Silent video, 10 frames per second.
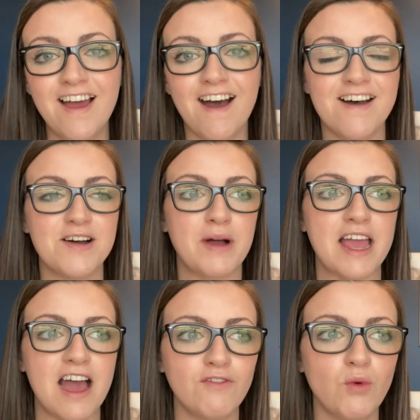Um, I
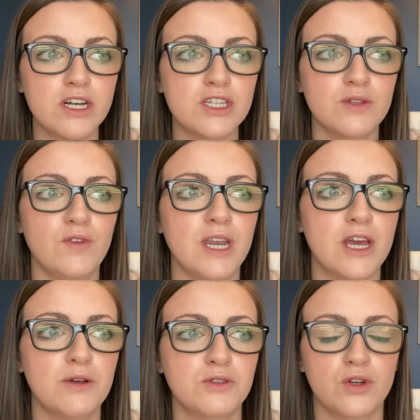have watched some
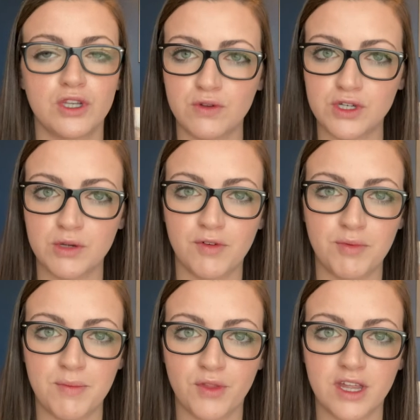videos on YouTube of
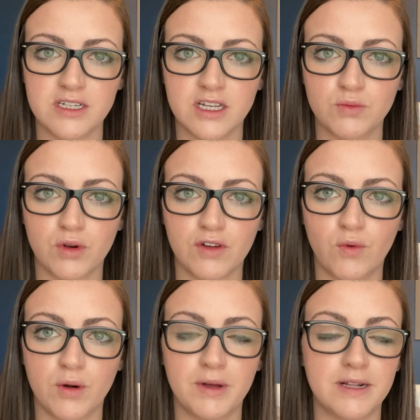people that it does work
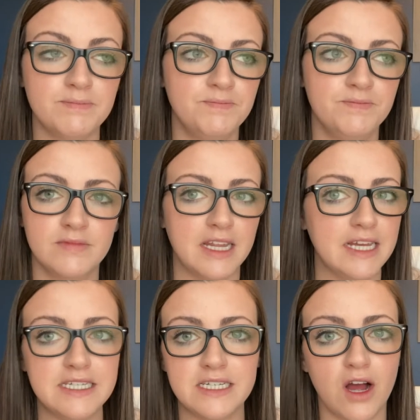for, but it
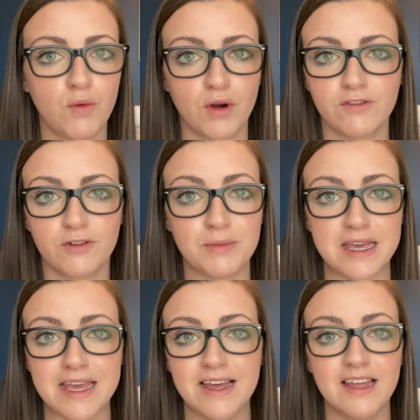did not work for
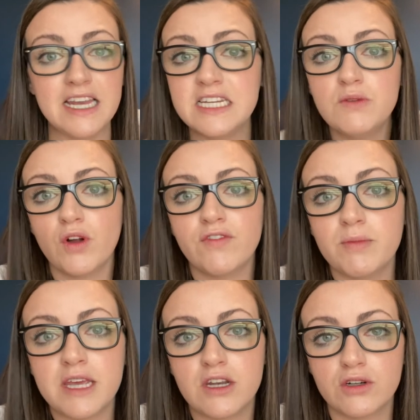me. It didn't work for
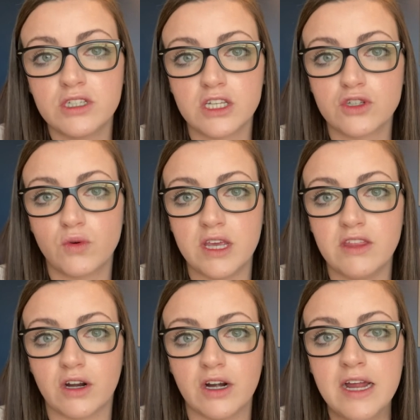me in nursing school
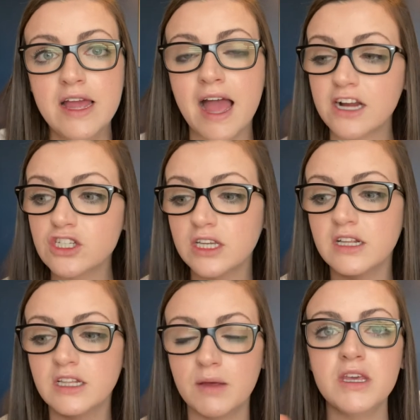either. Actually,
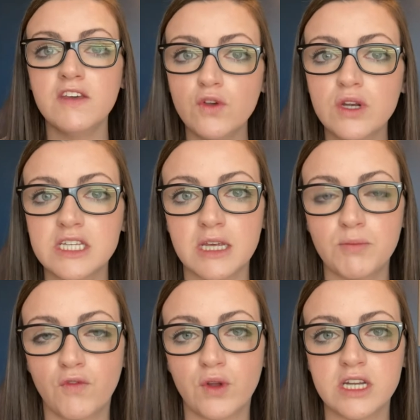let me give you an
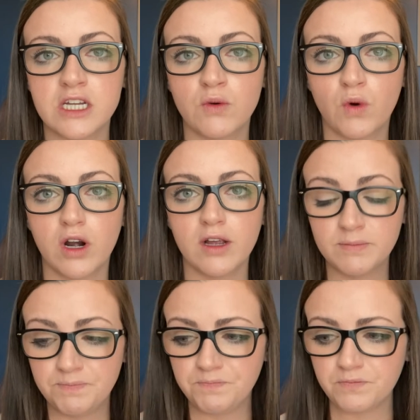example of when it didn't work
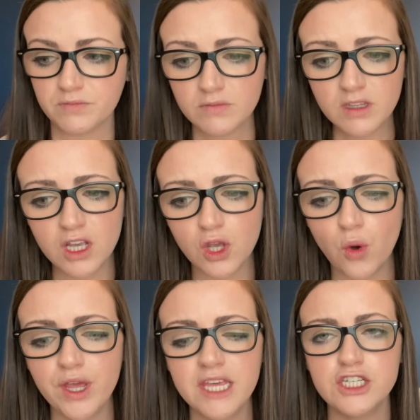
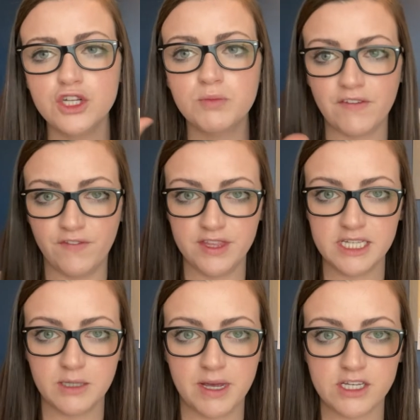going into my fifth
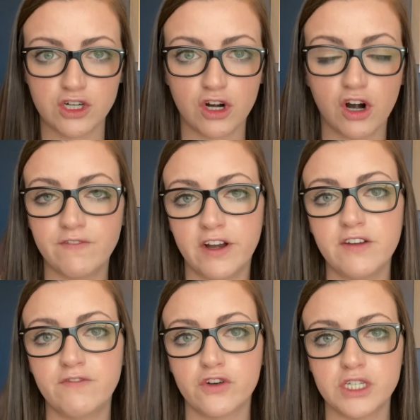semester, our very
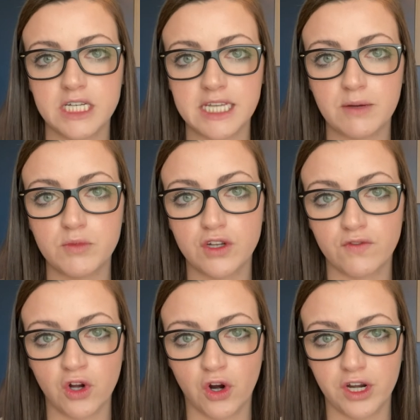first exam was over
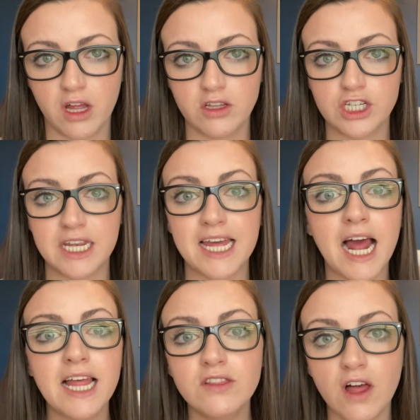cardiology. And
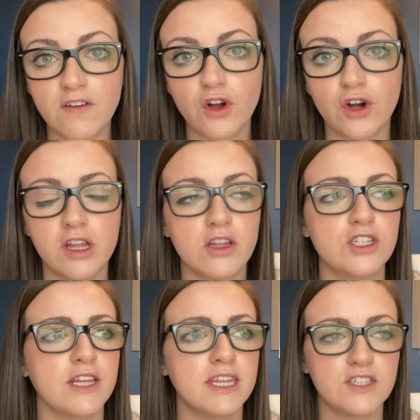I love cardiology,
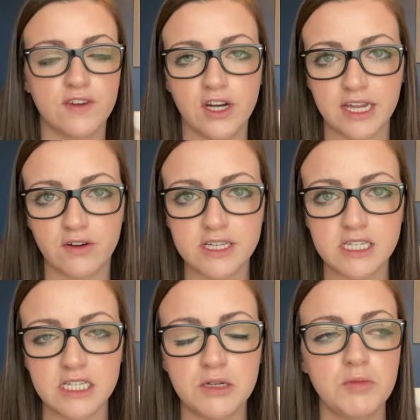I think it's very
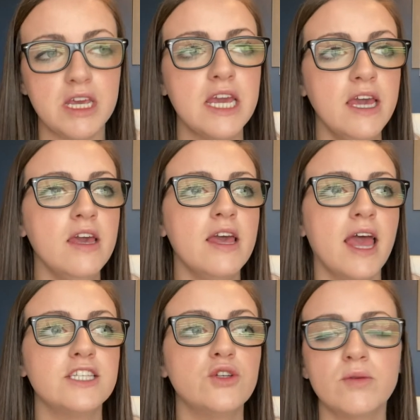interesting to me.
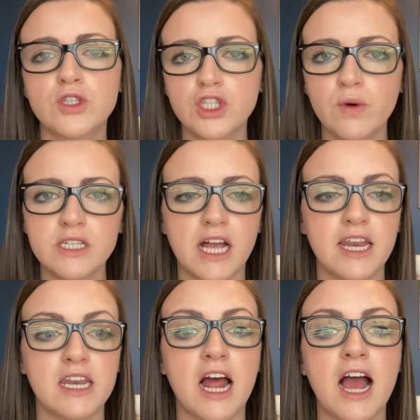And so I was so
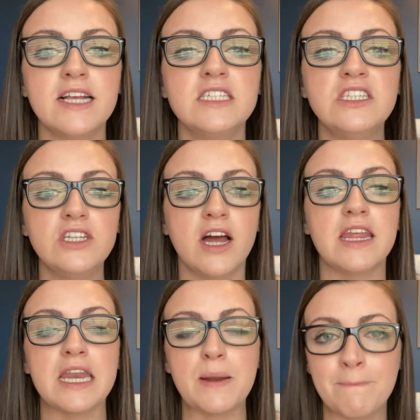excited, and I
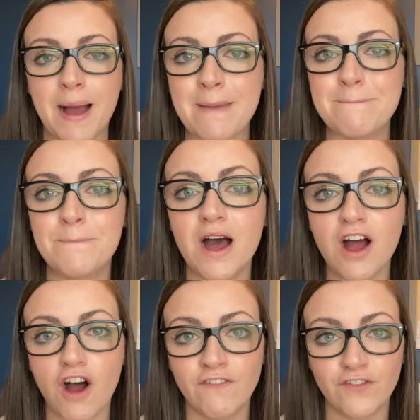studied my butt
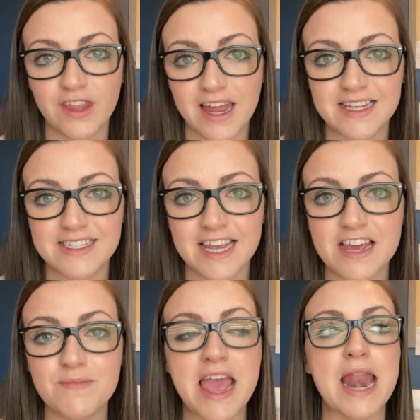off for that
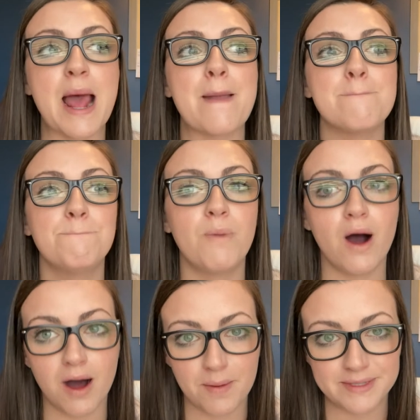exam, and I
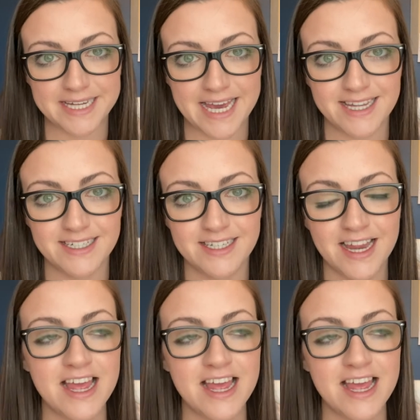bombed it.